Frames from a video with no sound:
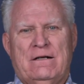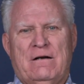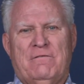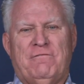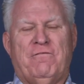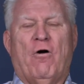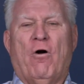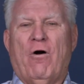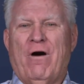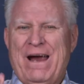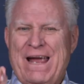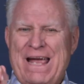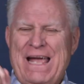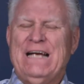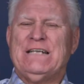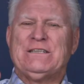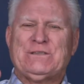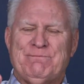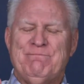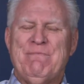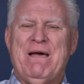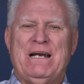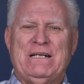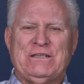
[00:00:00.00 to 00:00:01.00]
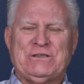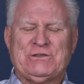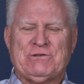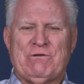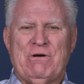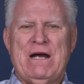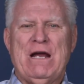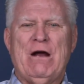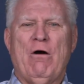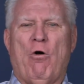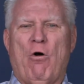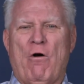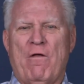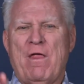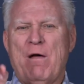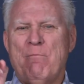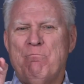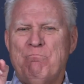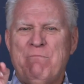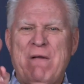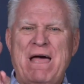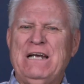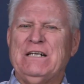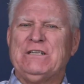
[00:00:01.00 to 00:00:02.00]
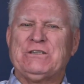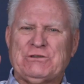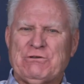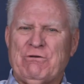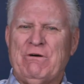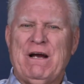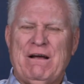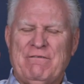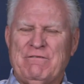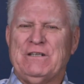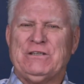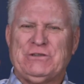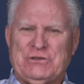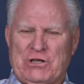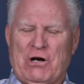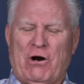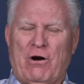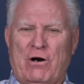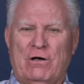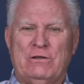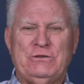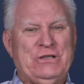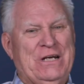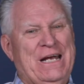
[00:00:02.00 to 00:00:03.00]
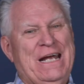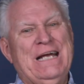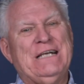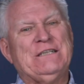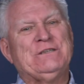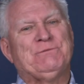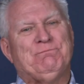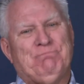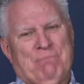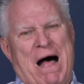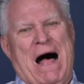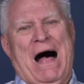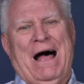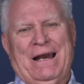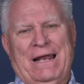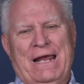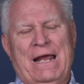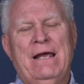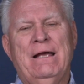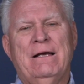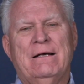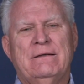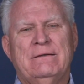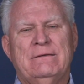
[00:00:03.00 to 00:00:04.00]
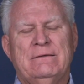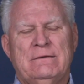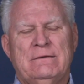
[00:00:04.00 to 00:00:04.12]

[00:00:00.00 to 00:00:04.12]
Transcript: for his ministry or the ministry of the church, his body,